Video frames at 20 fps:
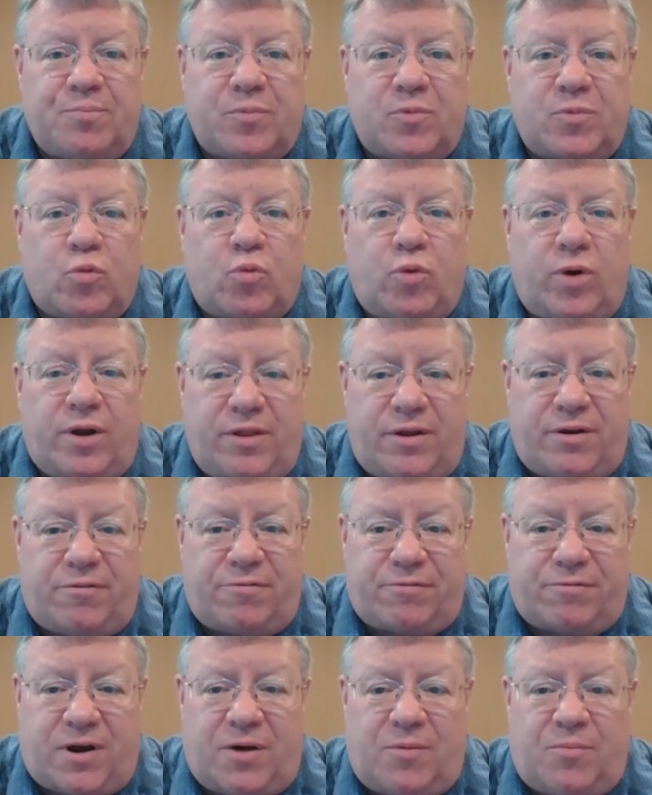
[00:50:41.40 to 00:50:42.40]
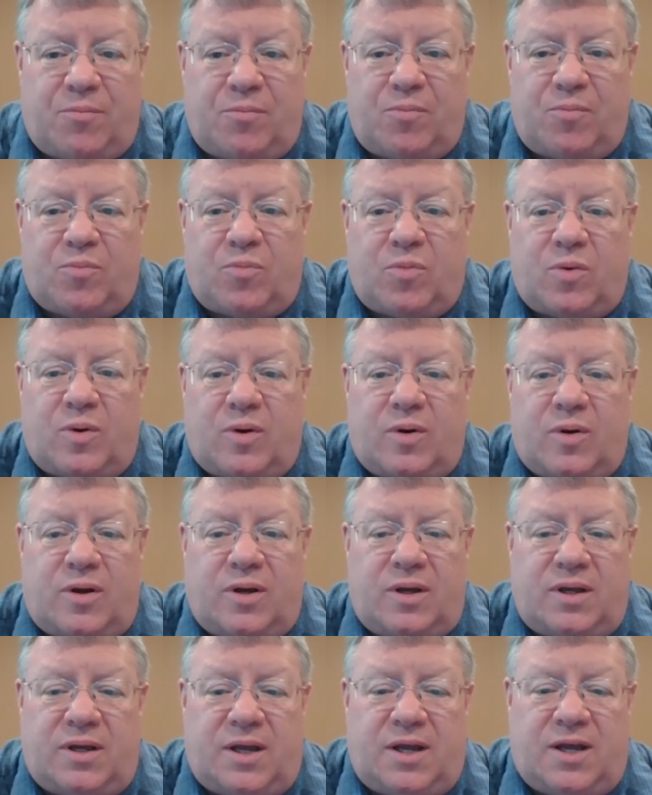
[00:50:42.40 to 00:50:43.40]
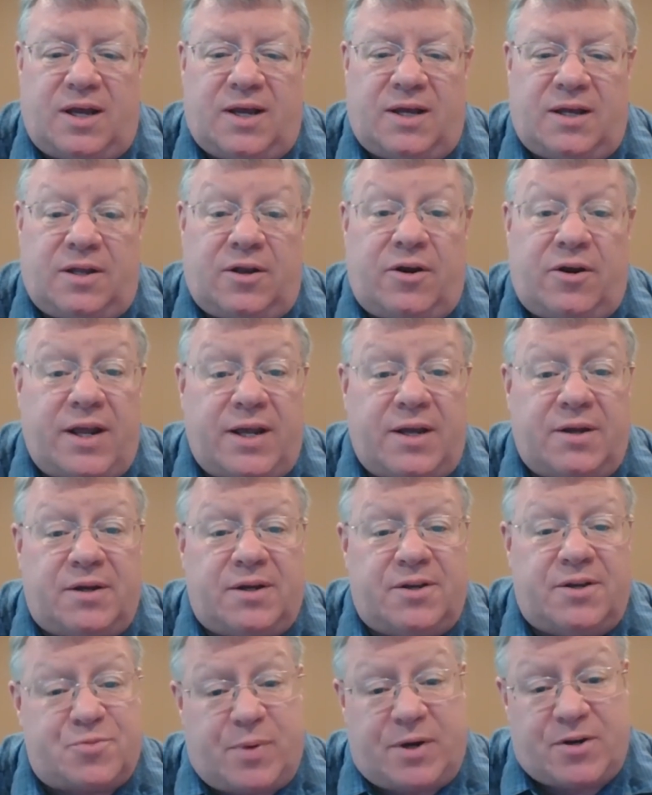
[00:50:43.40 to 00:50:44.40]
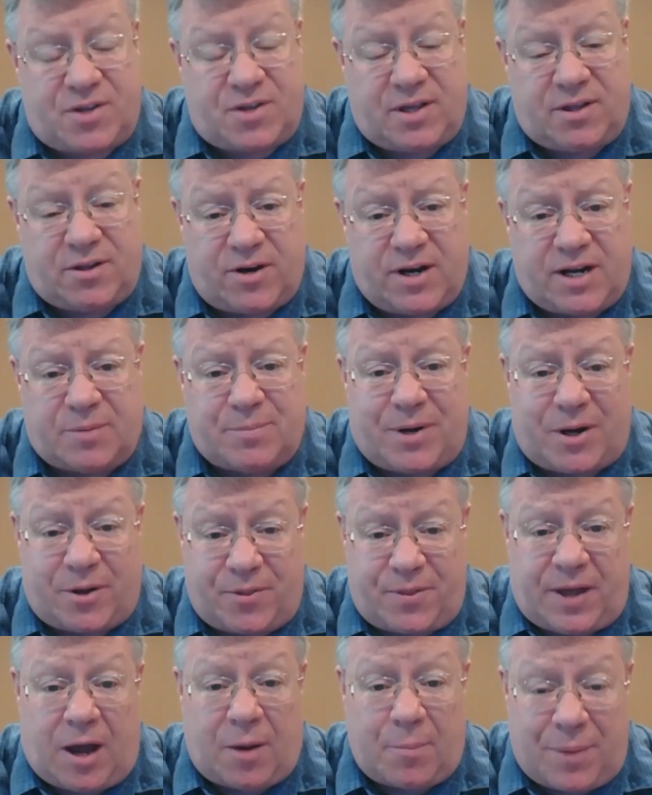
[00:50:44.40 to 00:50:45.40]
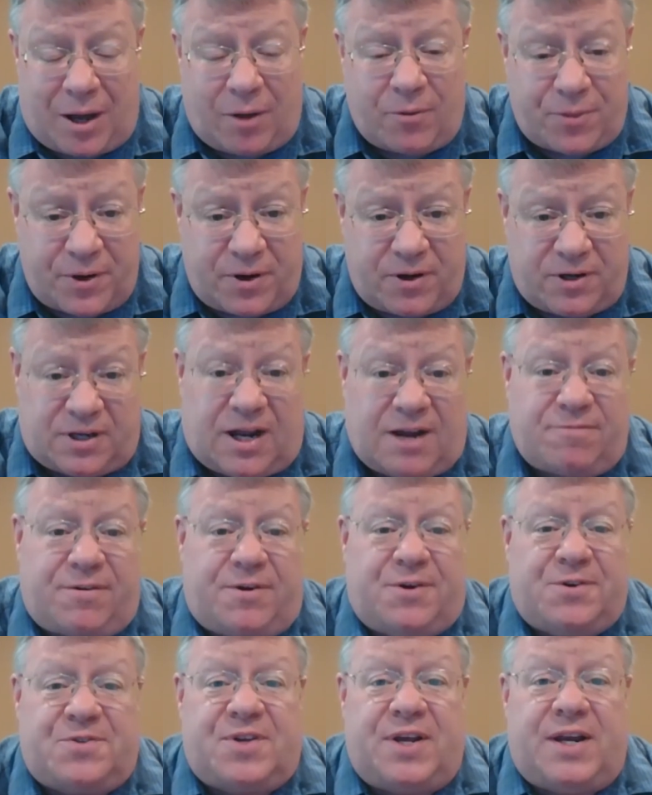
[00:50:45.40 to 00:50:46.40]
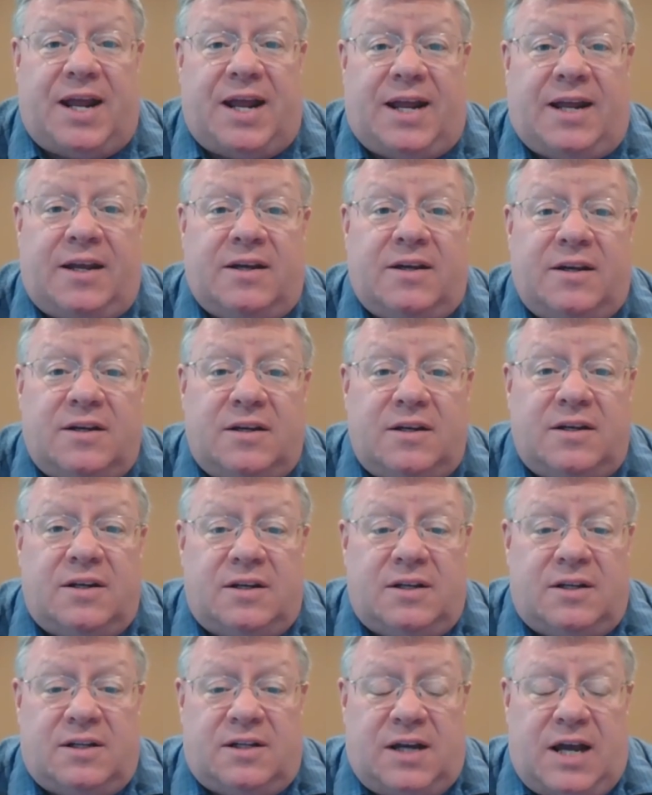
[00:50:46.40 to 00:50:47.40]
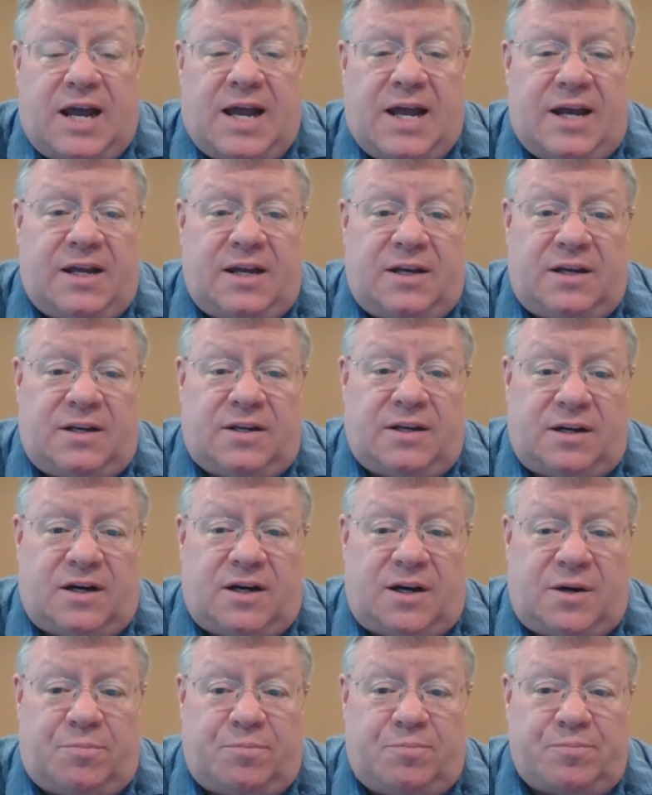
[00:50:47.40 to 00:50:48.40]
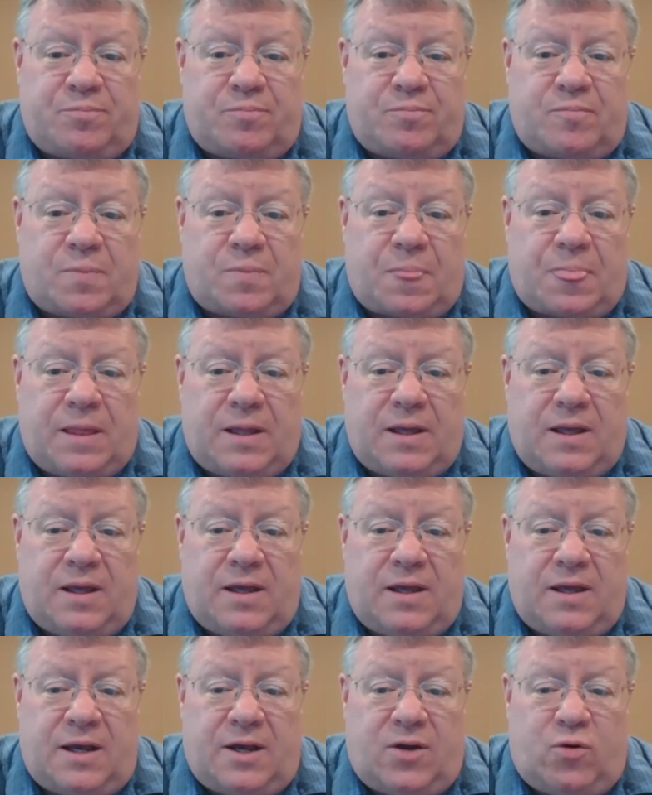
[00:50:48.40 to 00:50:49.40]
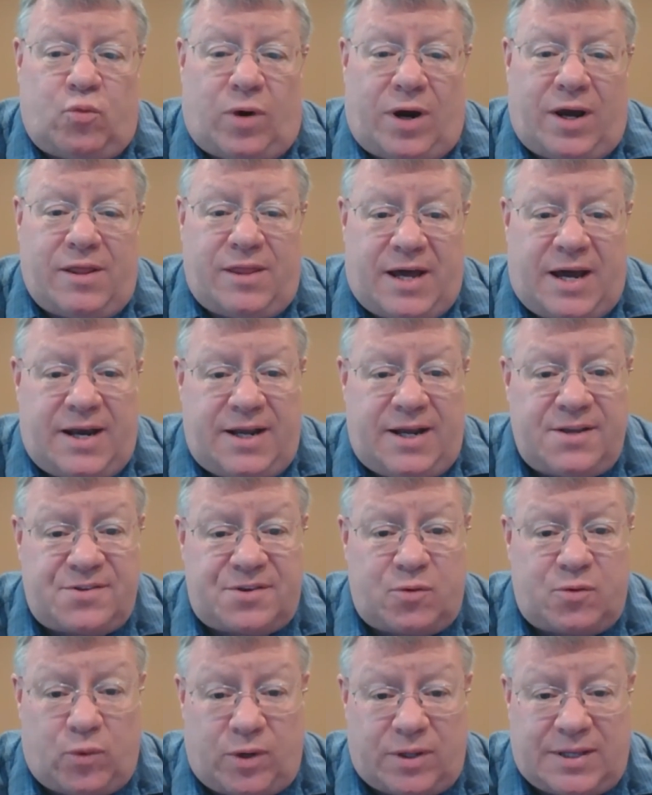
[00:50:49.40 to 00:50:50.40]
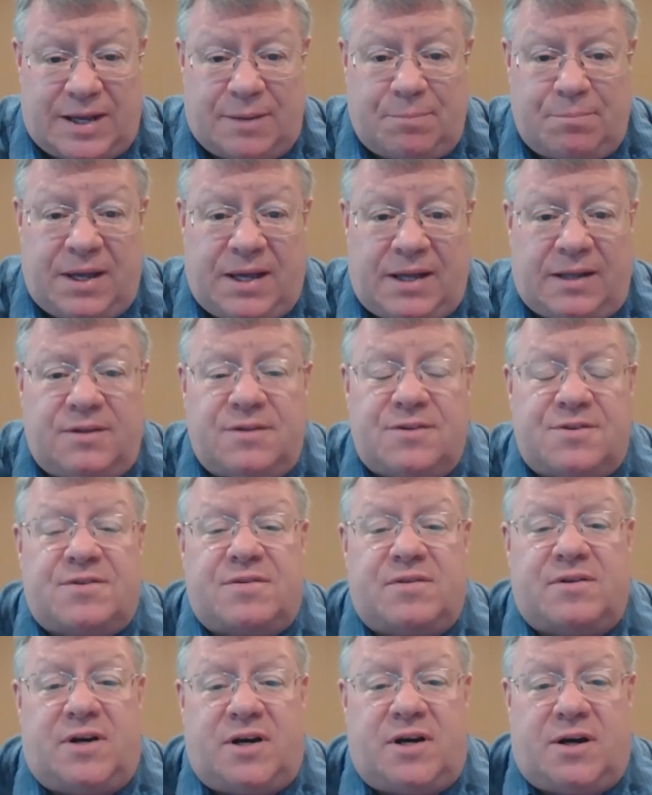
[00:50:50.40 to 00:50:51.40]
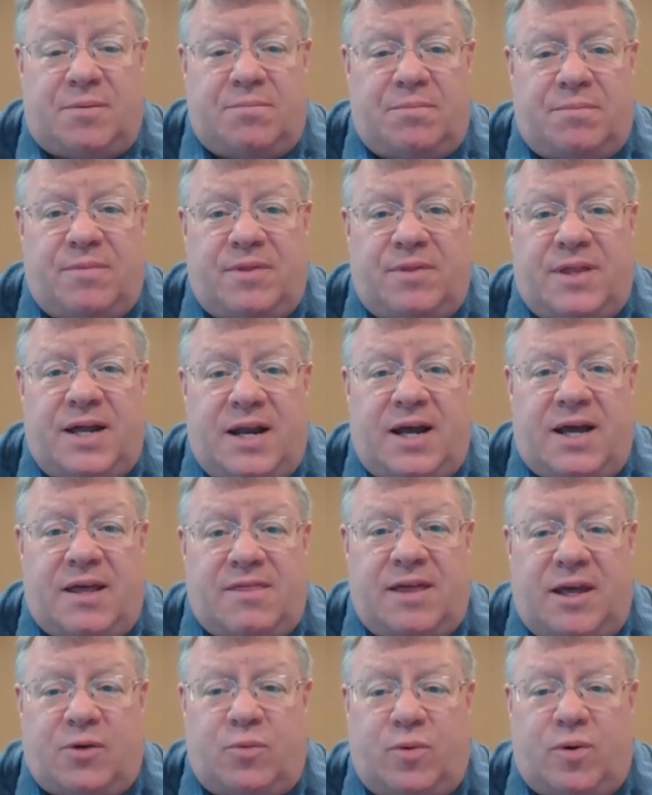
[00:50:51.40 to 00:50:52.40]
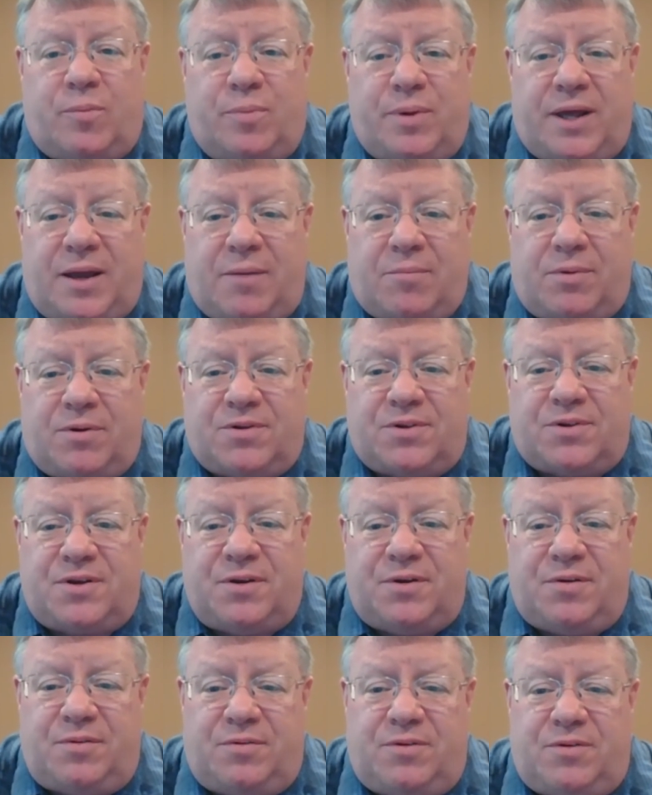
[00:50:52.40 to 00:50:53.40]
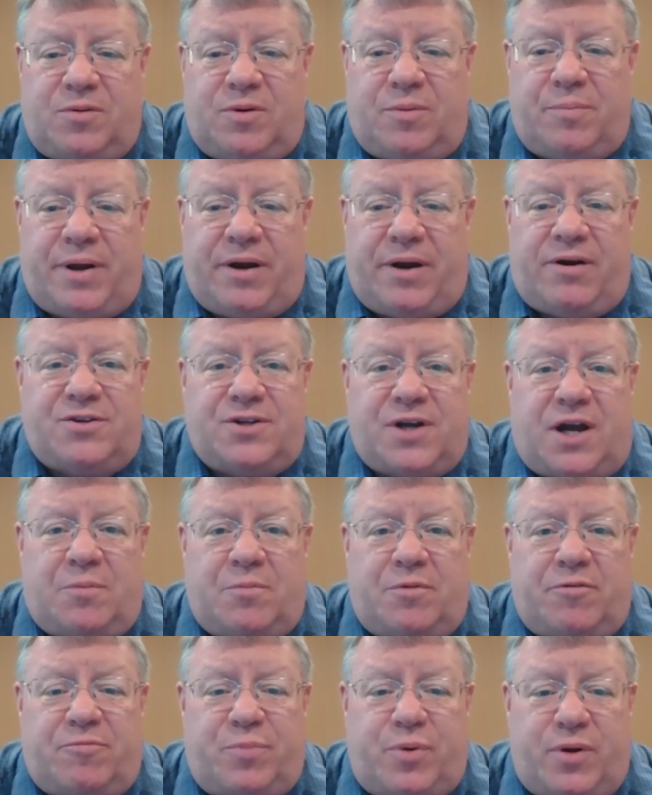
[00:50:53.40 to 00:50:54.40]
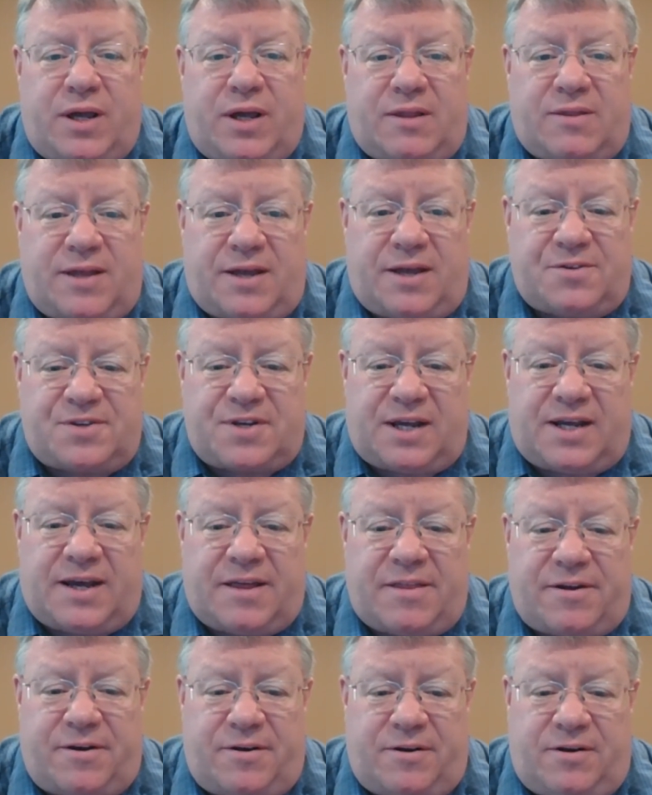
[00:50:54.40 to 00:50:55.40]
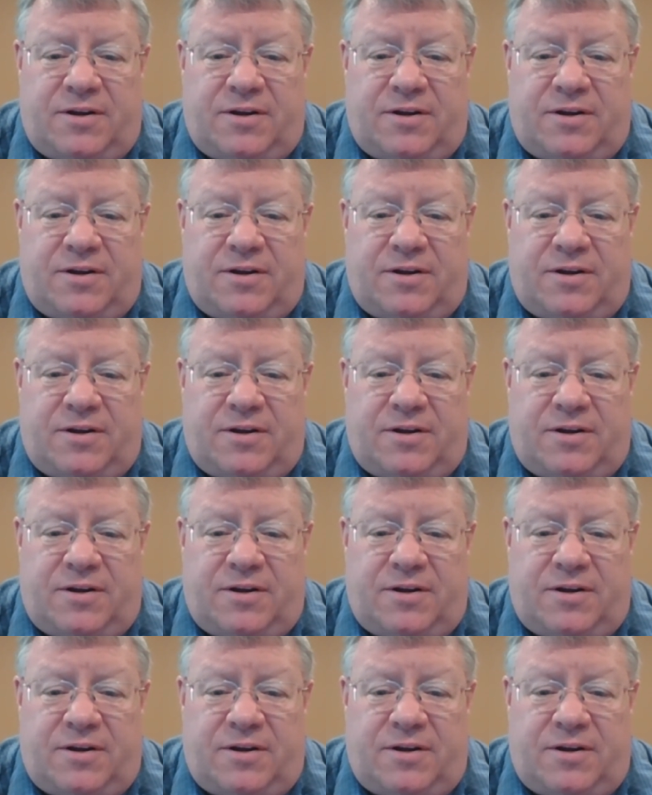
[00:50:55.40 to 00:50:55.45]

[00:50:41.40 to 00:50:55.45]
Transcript: where they're from, and especially learning about their diversity and why that is and what that means, then I think we'll be able to do a better job of putting things together